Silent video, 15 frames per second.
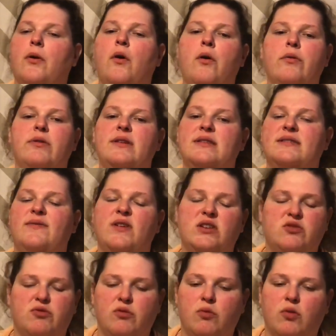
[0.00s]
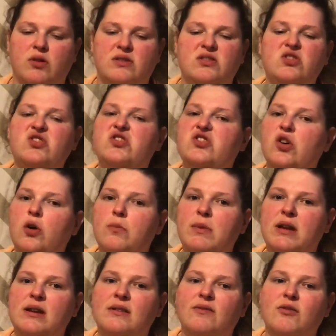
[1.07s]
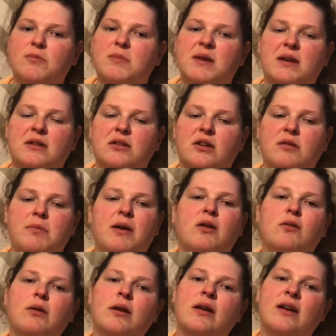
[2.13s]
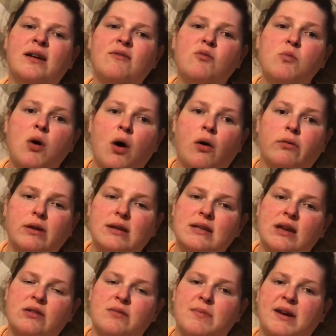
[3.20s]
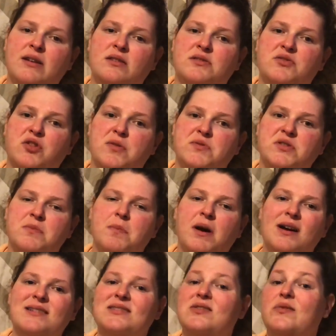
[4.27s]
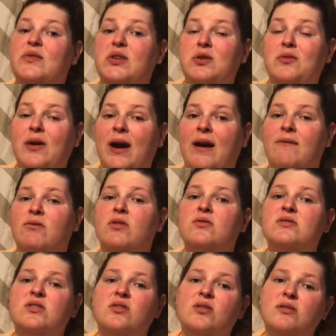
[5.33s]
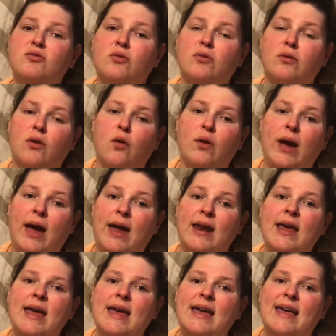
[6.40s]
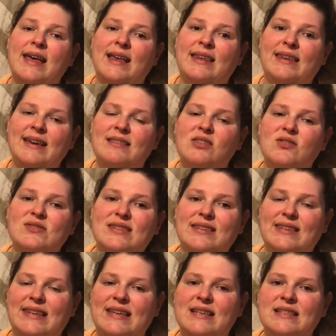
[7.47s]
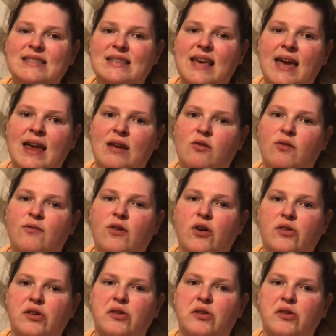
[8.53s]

all these Fetch Rewards. There's so many of them that I talk about, and I have them all linked down in my description box. So if you don't have those, you could go ahead, click those links, and it'll follow